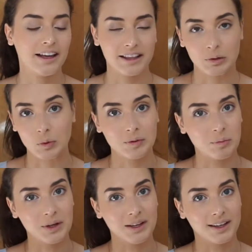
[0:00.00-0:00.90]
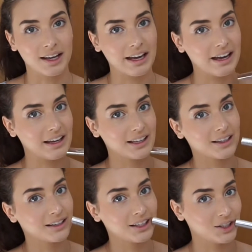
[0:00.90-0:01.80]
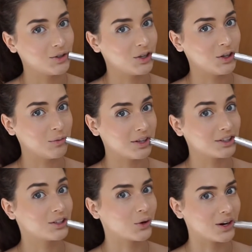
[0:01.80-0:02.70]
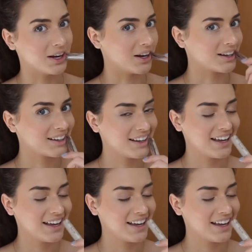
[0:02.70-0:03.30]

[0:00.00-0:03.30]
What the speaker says: This wouldn't be a YouTube tutorial